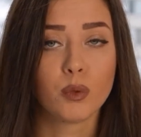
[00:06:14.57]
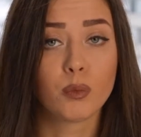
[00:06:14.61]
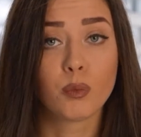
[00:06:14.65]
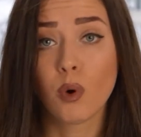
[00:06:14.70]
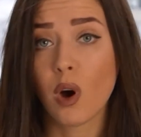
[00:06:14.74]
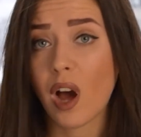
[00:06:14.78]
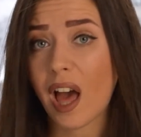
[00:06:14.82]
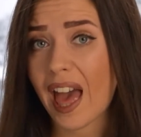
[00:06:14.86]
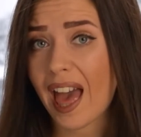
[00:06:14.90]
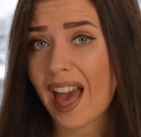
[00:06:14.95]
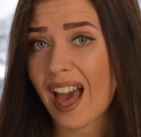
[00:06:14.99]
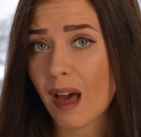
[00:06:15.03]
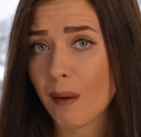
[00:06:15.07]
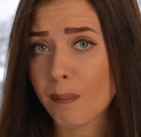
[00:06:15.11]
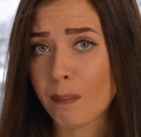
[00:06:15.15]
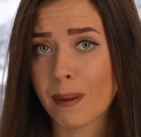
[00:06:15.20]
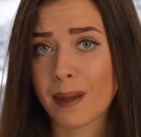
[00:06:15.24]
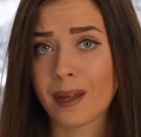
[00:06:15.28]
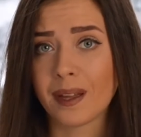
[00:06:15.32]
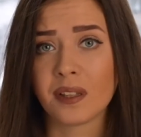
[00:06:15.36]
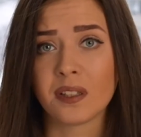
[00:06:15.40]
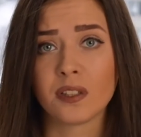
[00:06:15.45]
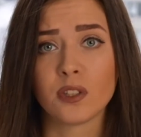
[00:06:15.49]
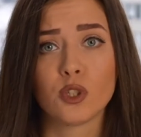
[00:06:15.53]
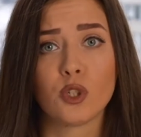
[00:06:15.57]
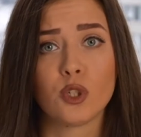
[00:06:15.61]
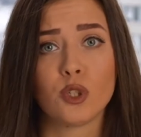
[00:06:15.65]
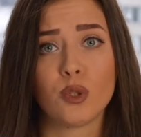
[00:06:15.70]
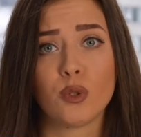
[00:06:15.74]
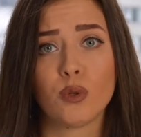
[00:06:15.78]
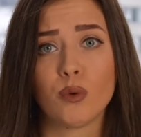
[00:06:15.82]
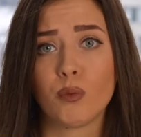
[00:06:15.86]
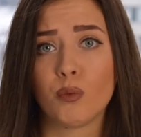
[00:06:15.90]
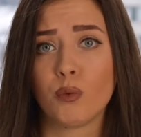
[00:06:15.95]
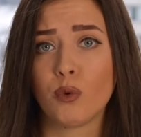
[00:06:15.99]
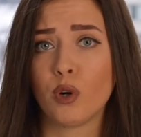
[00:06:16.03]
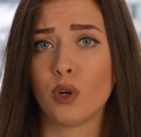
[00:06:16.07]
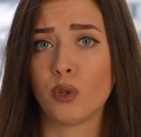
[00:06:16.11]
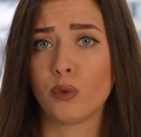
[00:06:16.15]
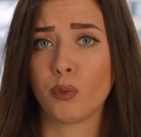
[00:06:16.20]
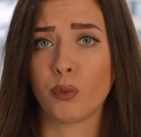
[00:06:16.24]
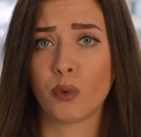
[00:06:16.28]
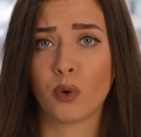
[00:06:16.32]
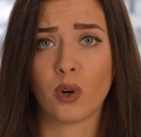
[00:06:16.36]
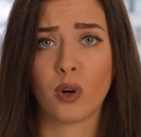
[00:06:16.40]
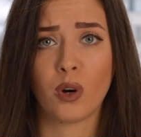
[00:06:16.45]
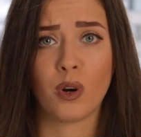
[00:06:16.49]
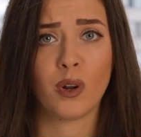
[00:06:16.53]
what happened, what
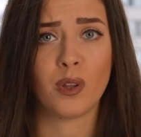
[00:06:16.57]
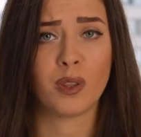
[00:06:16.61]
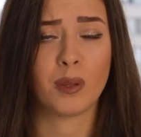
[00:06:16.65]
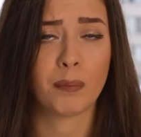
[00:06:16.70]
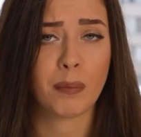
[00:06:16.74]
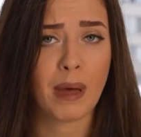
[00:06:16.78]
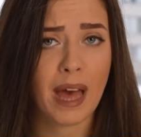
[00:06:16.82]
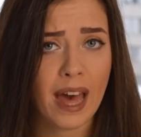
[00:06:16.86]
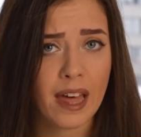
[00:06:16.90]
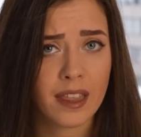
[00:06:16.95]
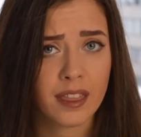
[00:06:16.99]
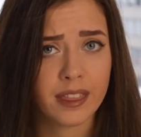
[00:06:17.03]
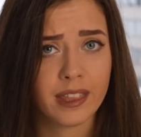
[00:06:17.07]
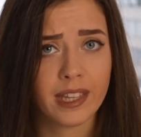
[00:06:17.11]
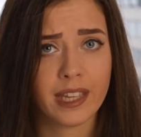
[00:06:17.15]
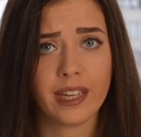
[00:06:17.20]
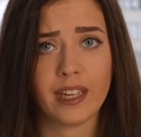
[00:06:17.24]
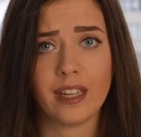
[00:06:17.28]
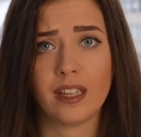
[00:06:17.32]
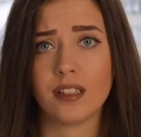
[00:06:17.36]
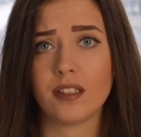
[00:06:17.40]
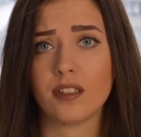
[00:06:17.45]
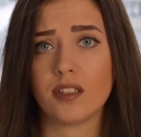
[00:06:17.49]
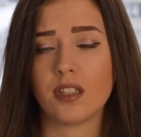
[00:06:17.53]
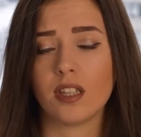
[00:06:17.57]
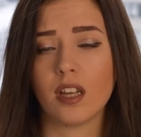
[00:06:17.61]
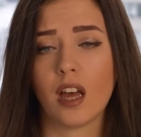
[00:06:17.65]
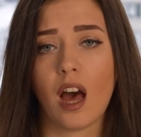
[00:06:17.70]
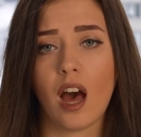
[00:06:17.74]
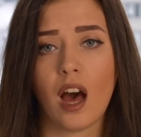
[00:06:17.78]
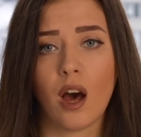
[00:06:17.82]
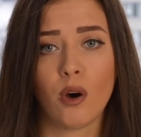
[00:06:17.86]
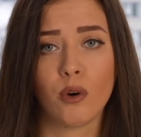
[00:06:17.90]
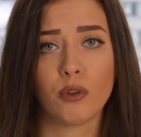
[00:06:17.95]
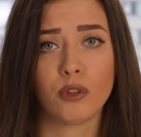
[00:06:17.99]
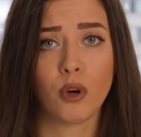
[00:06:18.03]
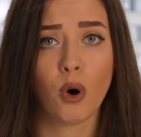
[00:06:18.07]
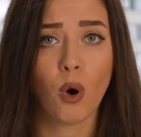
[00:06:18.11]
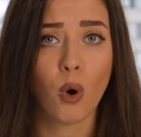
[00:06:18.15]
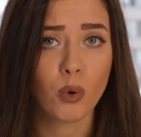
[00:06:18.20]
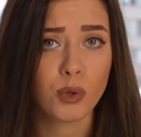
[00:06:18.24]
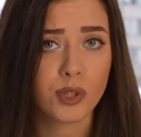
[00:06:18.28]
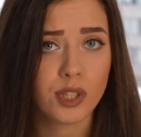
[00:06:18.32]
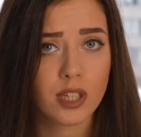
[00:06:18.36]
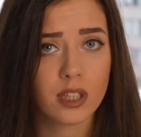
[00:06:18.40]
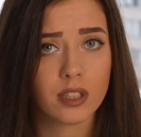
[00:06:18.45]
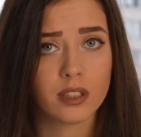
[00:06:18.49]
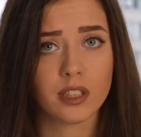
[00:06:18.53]
were the bad things, how the
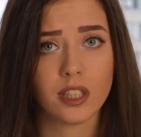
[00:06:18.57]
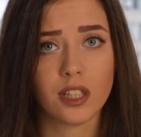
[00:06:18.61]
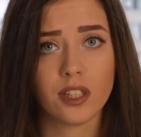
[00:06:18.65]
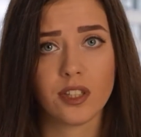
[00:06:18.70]
hotel